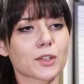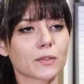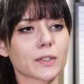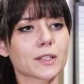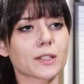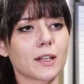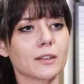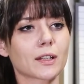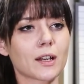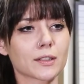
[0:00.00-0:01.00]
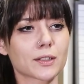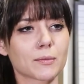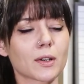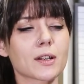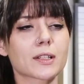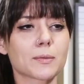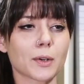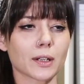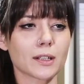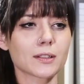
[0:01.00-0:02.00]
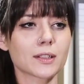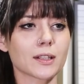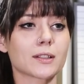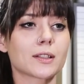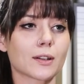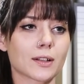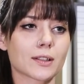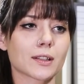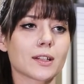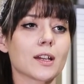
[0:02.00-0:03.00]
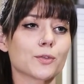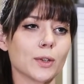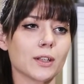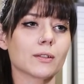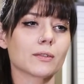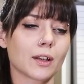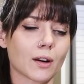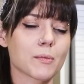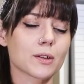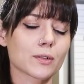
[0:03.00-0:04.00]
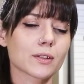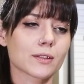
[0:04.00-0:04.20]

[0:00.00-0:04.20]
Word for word: service and the customer experience as seriously as we do here at Puget